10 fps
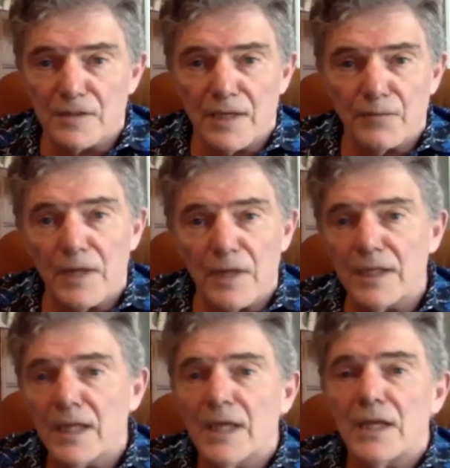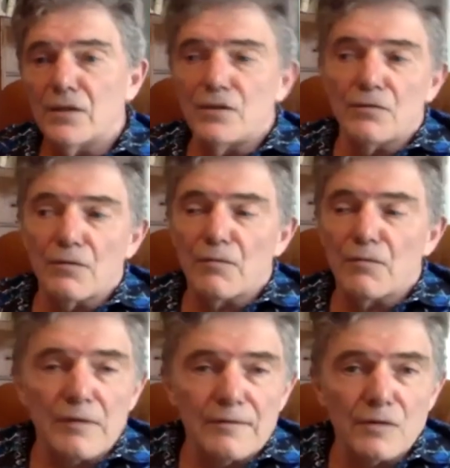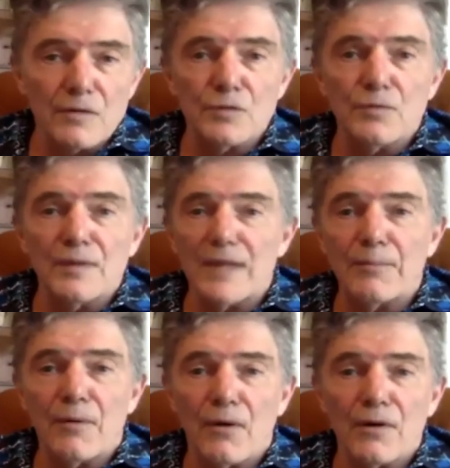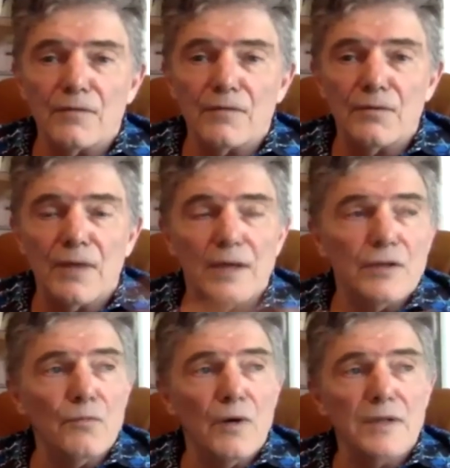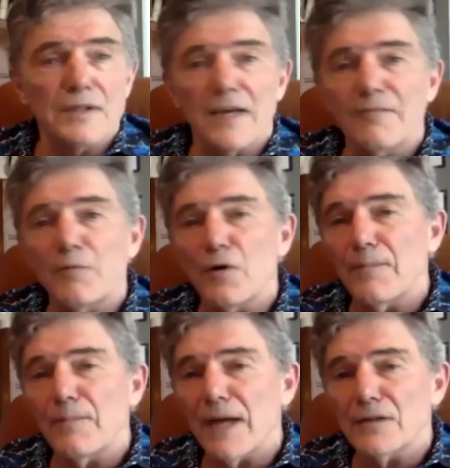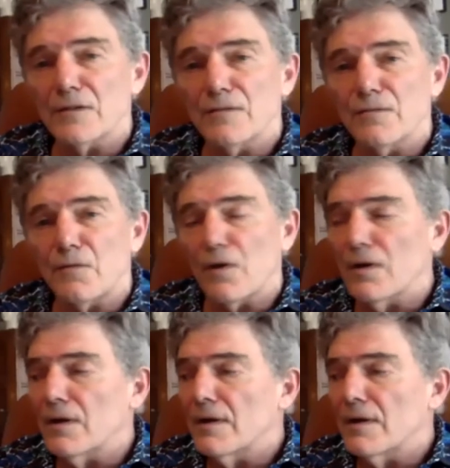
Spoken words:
way. You do a role reversal with that part of you that you want to have more compassion for.